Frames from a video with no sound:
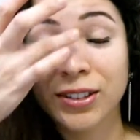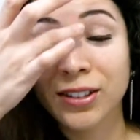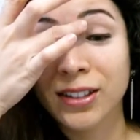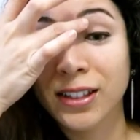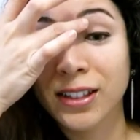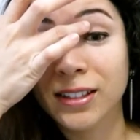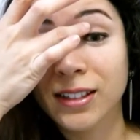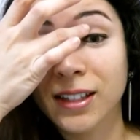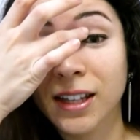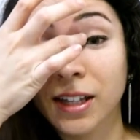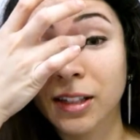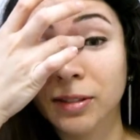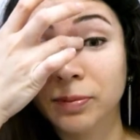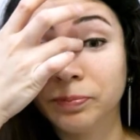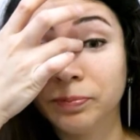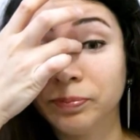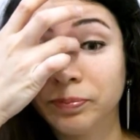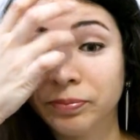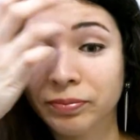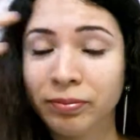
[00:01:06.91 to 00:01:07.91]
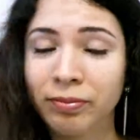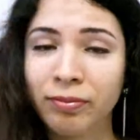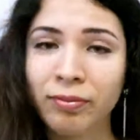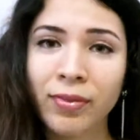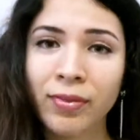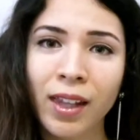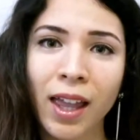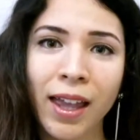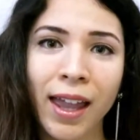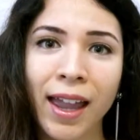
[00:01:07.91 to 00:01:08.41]
So I was like,
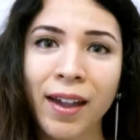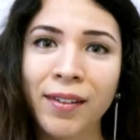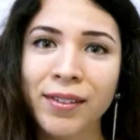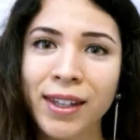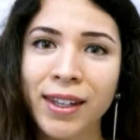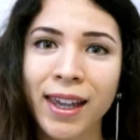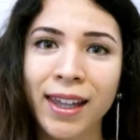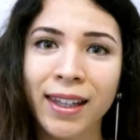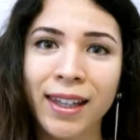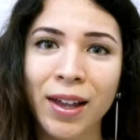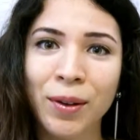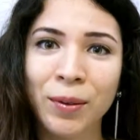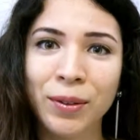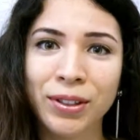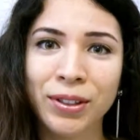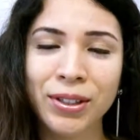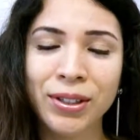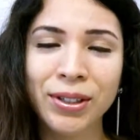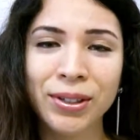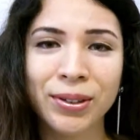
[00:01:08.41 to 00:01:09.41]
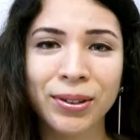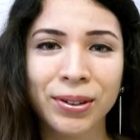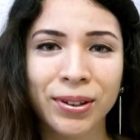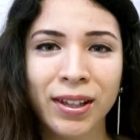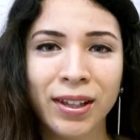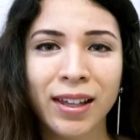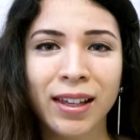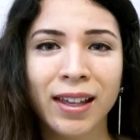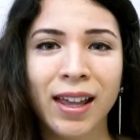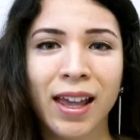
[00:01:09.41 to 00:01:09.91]
I have to get that one too.
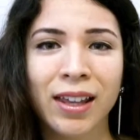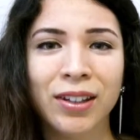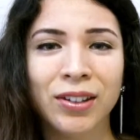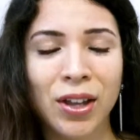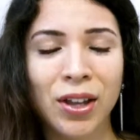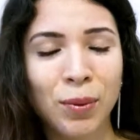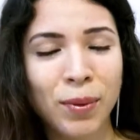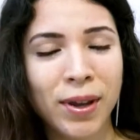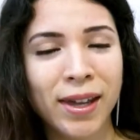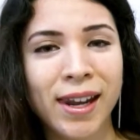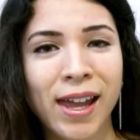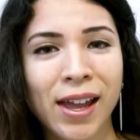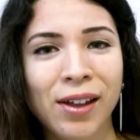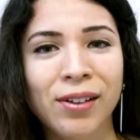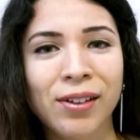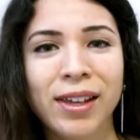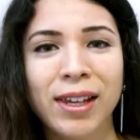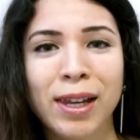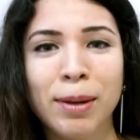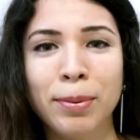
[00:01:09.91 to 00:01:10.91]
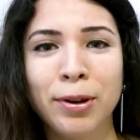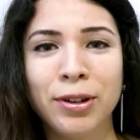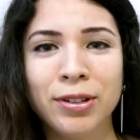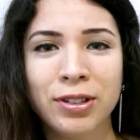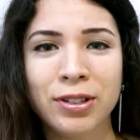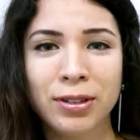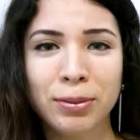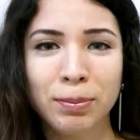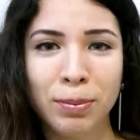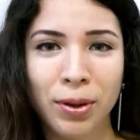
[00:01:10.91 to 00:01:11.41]
So I went out and I
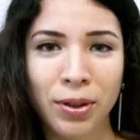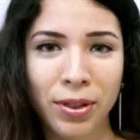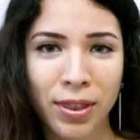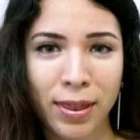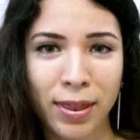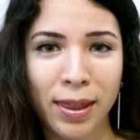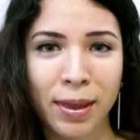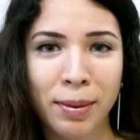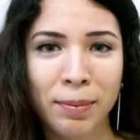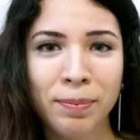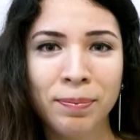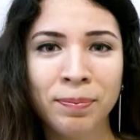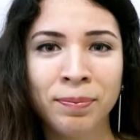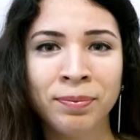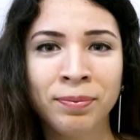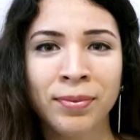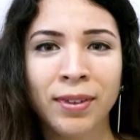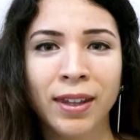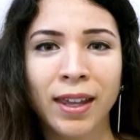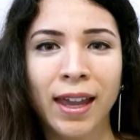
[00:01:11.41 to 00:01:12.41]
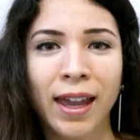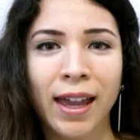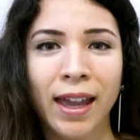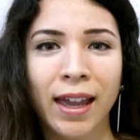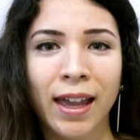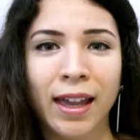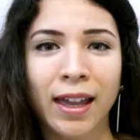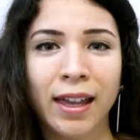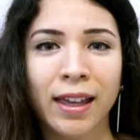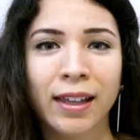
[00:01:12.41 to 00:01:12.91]
purchased both of them.
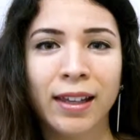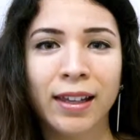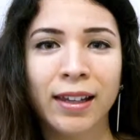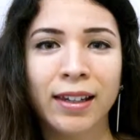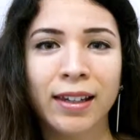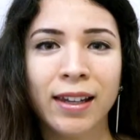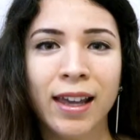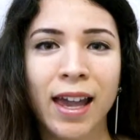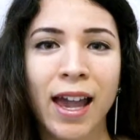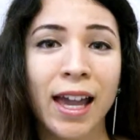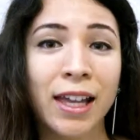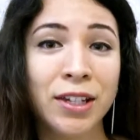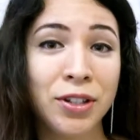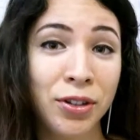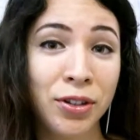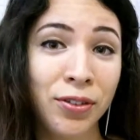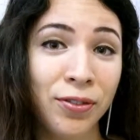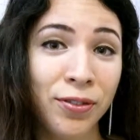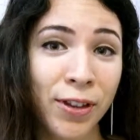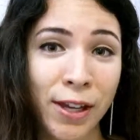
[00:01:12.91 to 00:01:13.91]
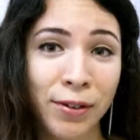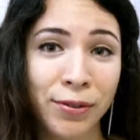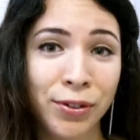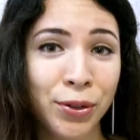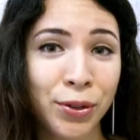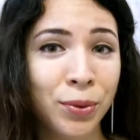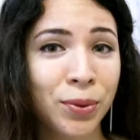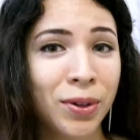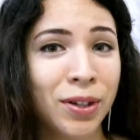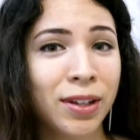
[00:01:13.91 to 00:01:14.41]
And I do
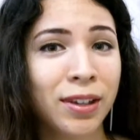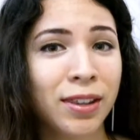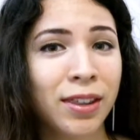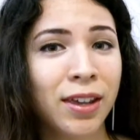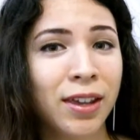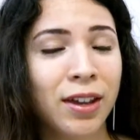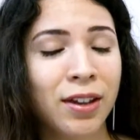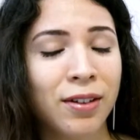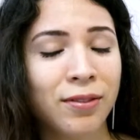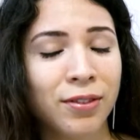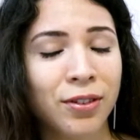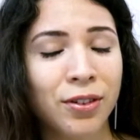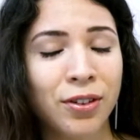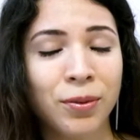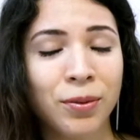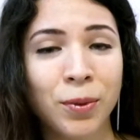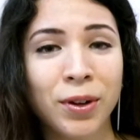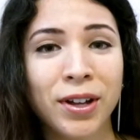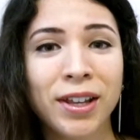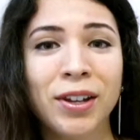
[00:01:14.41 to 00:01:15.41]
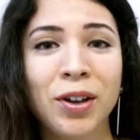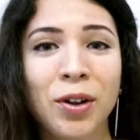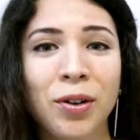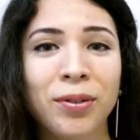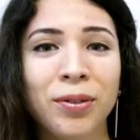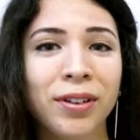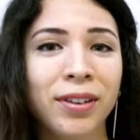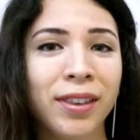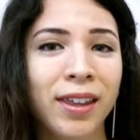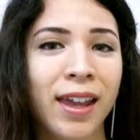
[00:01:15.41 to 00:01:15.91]
favor one
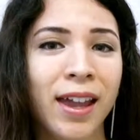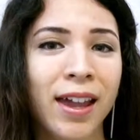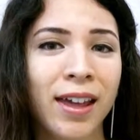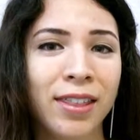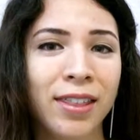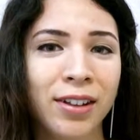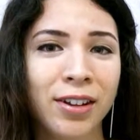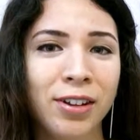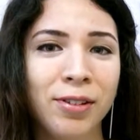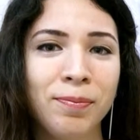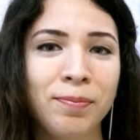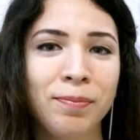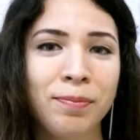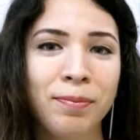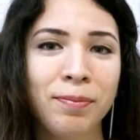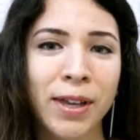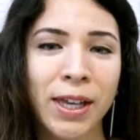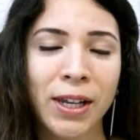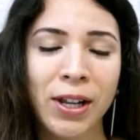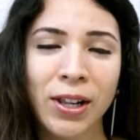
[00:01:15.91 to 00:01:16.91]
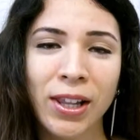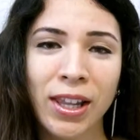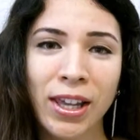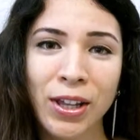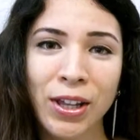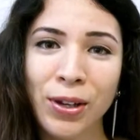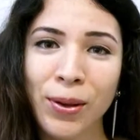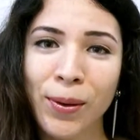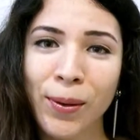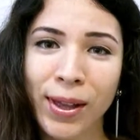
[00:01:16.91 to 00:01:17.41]
over the other, and I'll
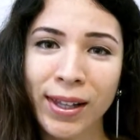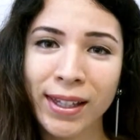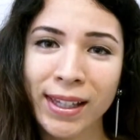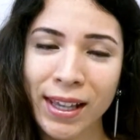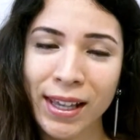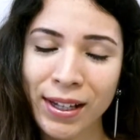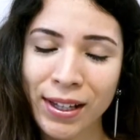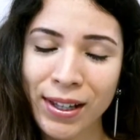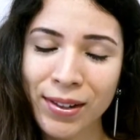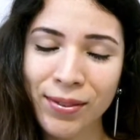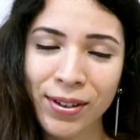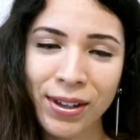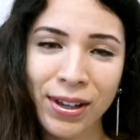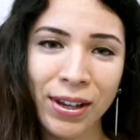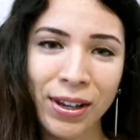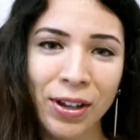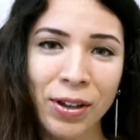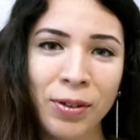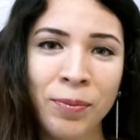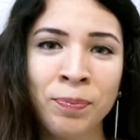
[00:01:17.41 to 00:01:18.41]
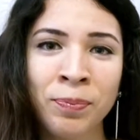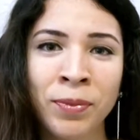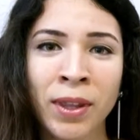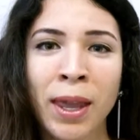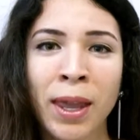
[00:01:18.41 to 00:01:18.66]
let you know at the end of the video.